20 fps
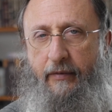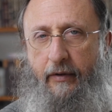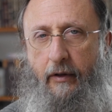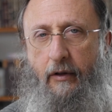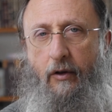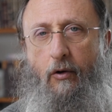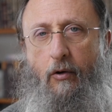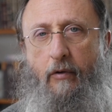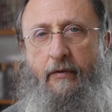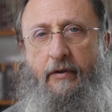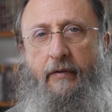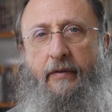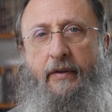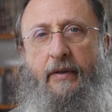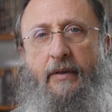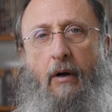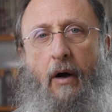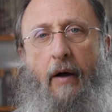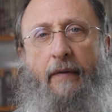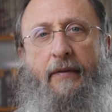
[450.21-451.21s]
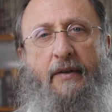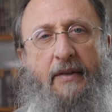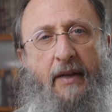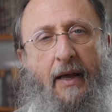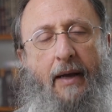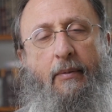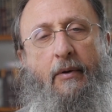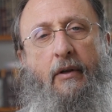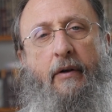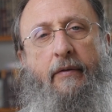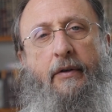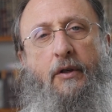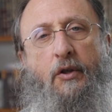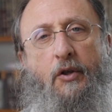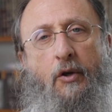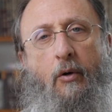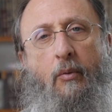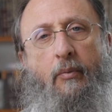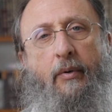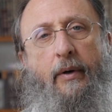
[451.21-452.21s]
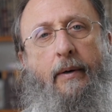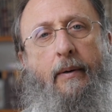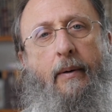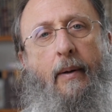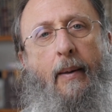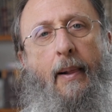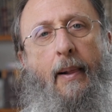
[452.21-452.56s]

the loaves of the, on the table of the showbread.